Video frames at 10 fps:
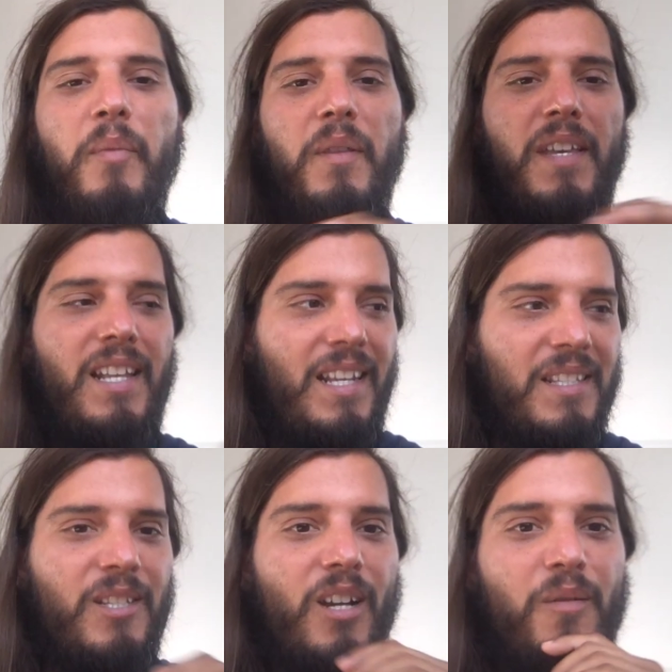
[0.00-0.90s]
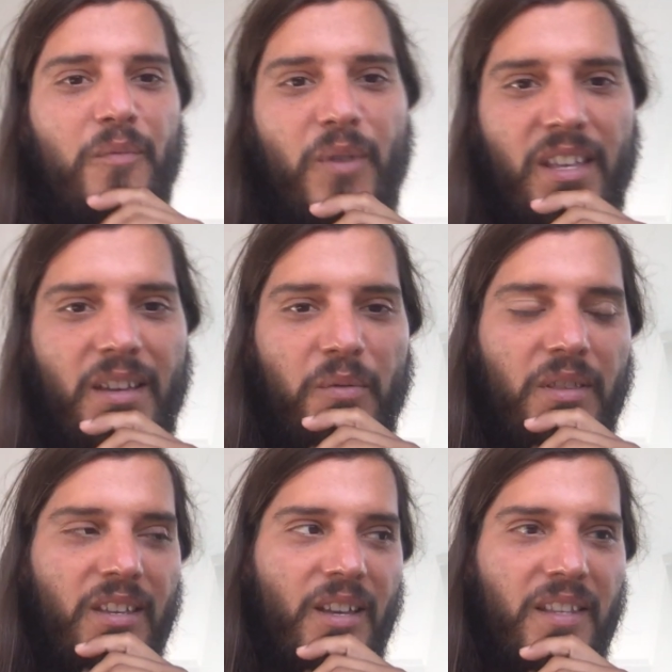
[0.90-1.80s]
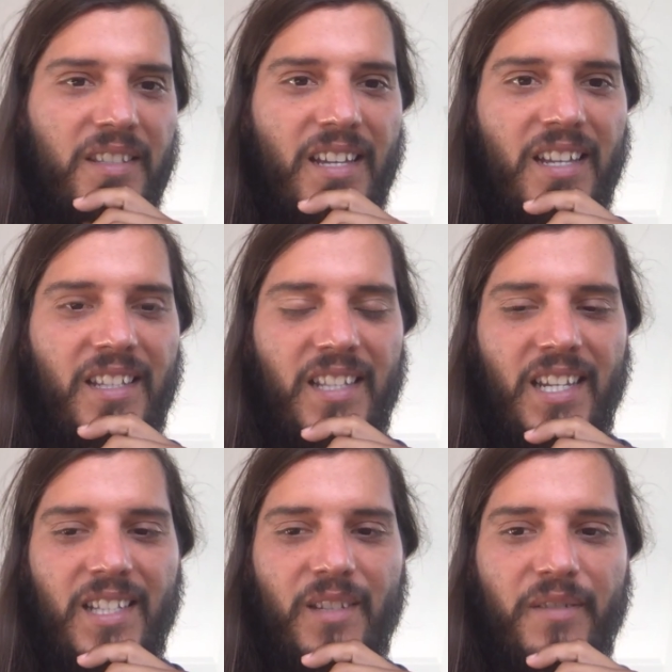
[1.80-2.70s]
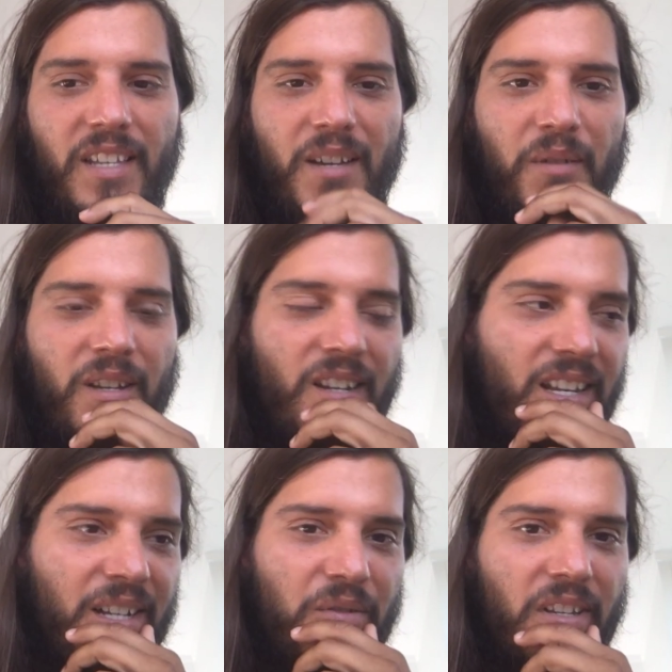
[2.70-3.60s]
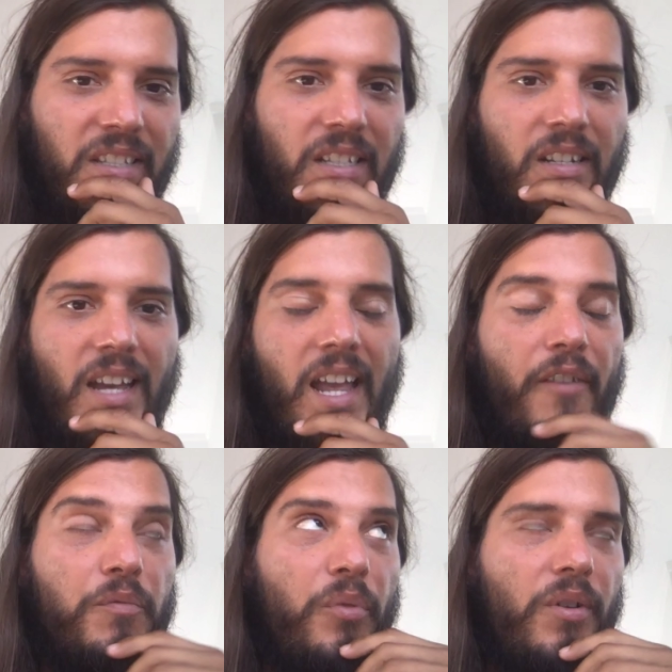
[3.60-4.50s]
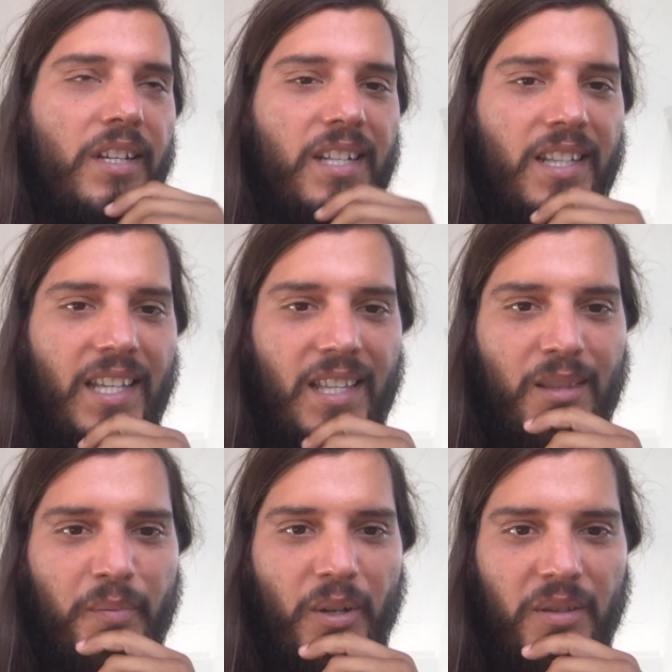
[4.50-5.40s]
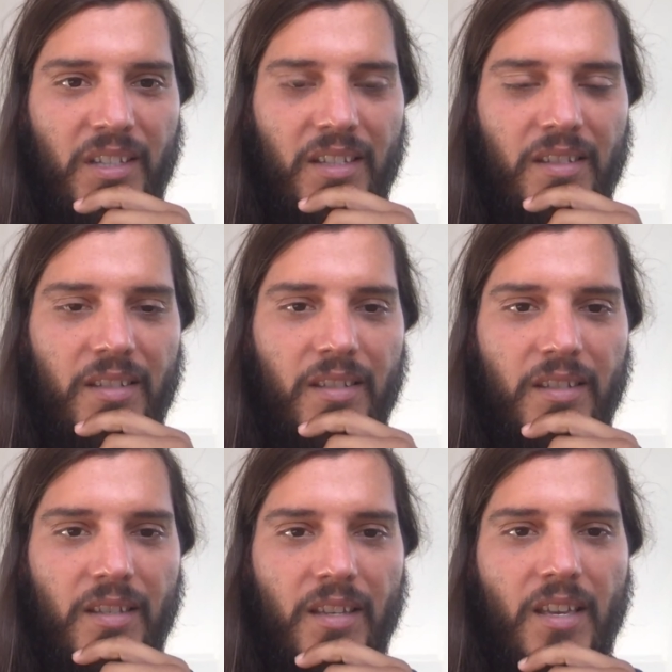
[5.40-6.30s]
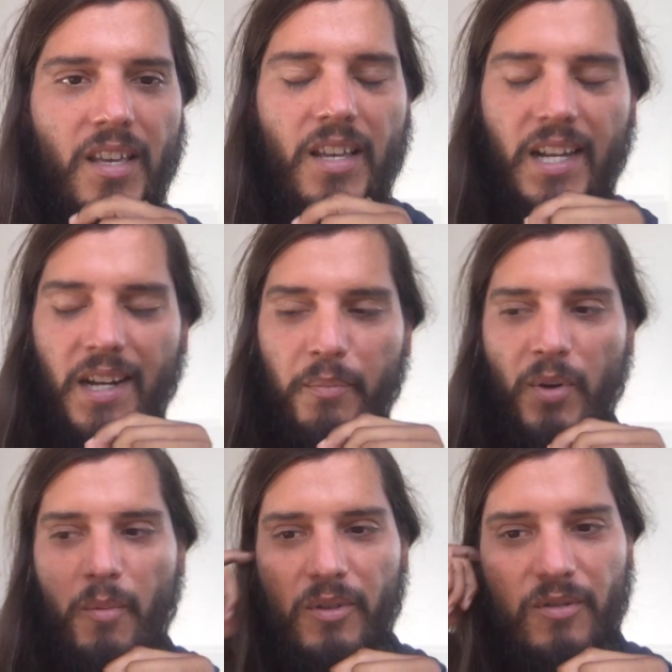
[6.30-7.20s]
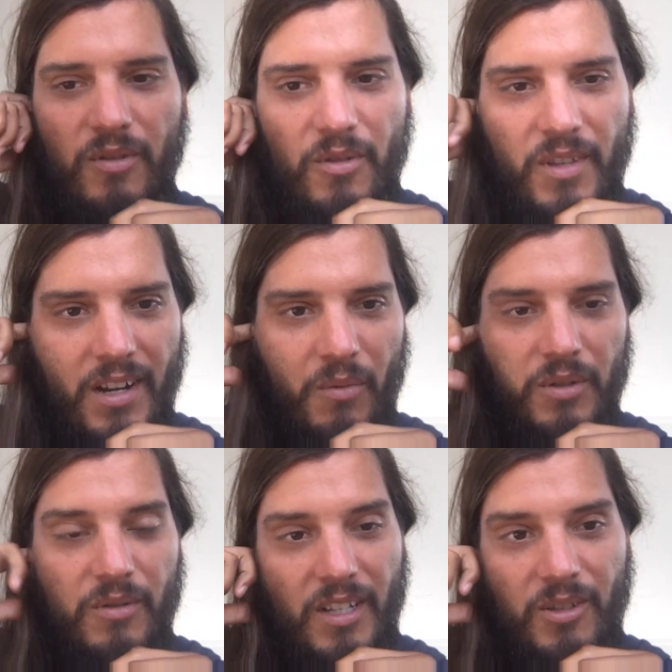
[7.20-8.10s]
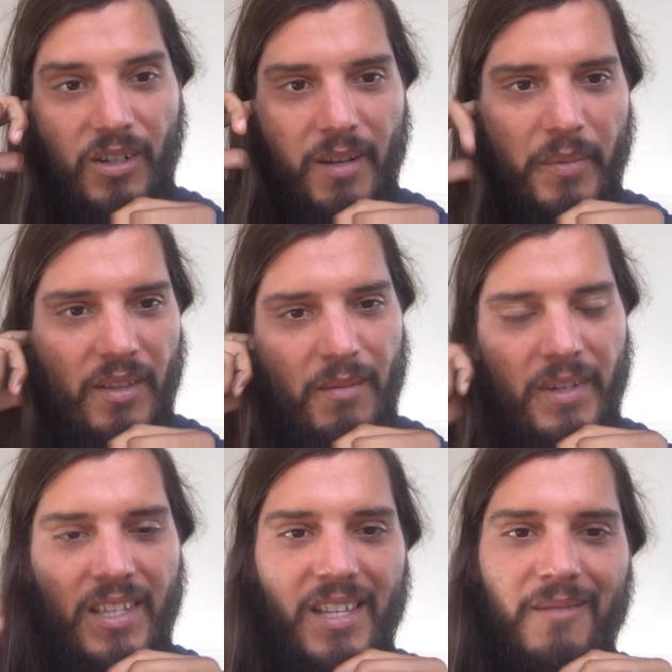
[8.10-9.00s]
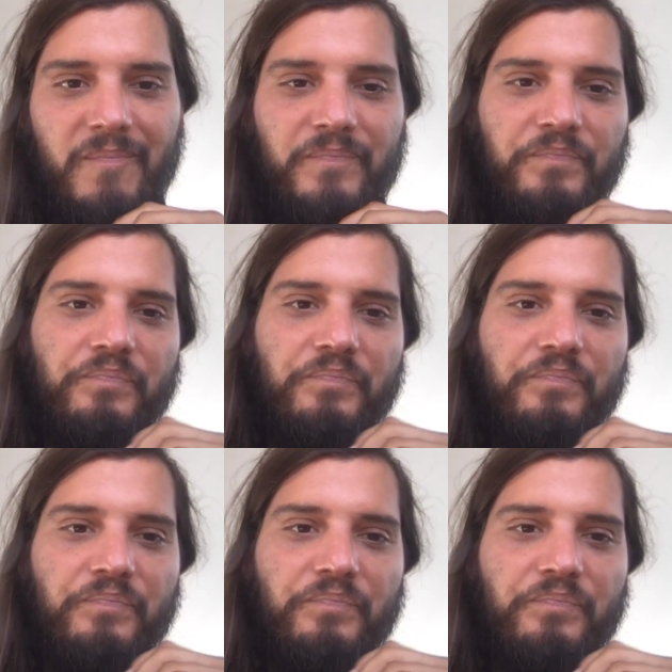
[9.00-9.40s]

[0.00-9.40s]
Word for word: but then let's start way with the other side, the negative side. We gotta address it. I have spoken at length about these, and I promised to you that I was gonna talk about them again.